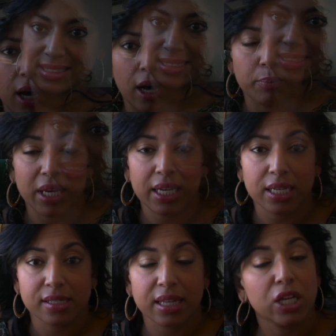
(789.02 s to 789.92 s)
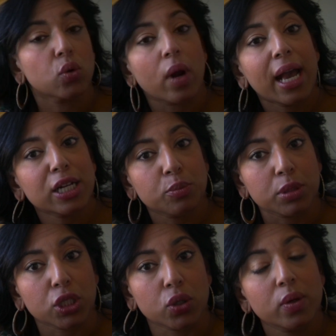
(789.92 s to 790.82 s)
Um, it is the Grand
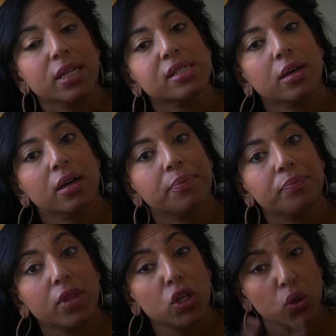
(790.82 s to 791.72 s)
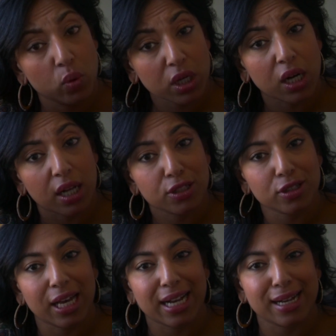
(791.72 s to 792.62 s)
Bleu. It is a newer
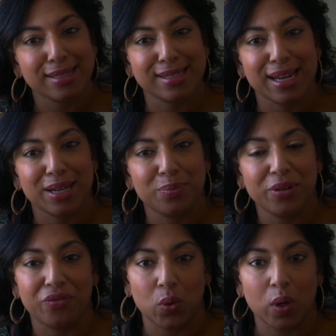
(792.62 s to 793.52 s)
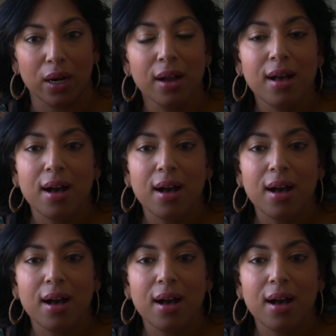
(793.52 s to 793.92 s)
color, like I stated before.